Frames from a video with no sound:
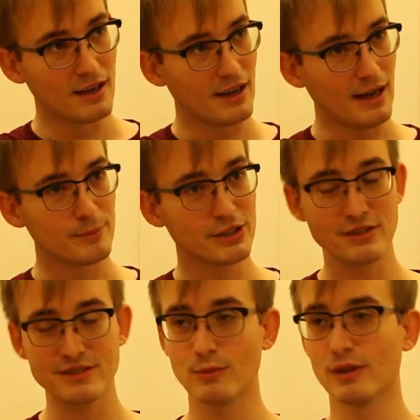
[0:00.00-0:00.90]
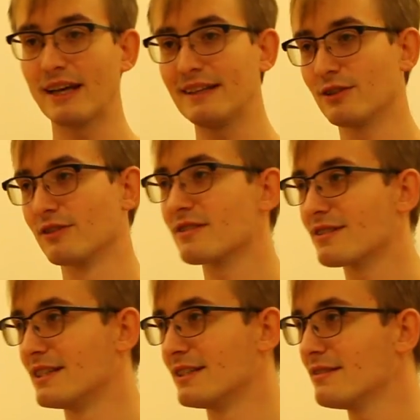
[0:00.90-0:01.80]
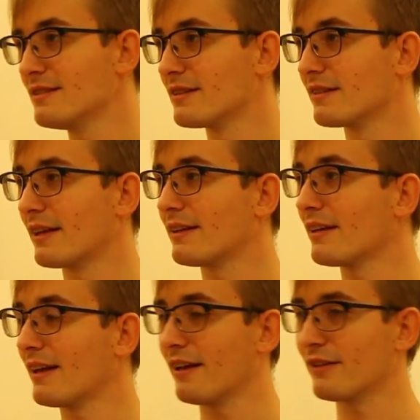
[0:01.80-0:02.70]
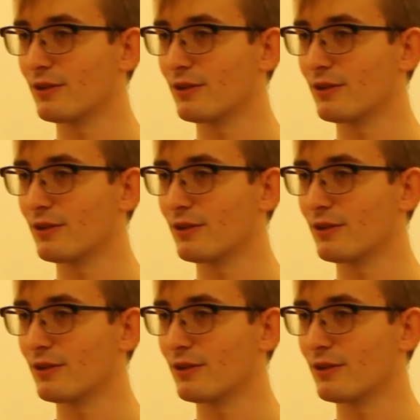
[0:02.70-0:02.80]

And because they were late on the scene, they then had